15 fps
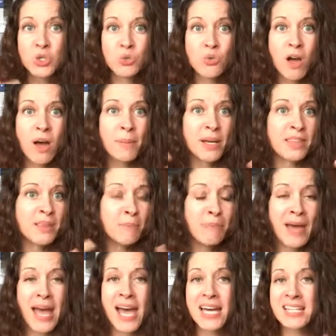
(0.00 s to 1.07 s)
trauma, the
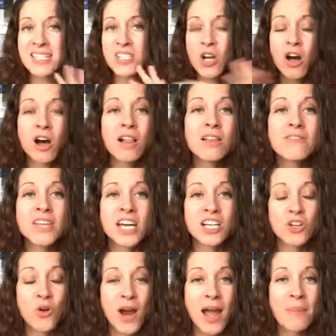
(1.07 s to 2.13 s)
past, all of
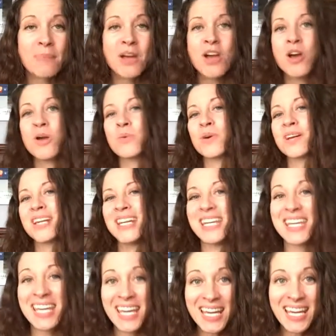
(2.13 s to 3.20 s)
that crap we're
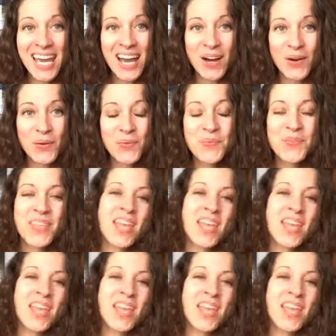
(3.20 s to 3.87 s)
gonna kick out.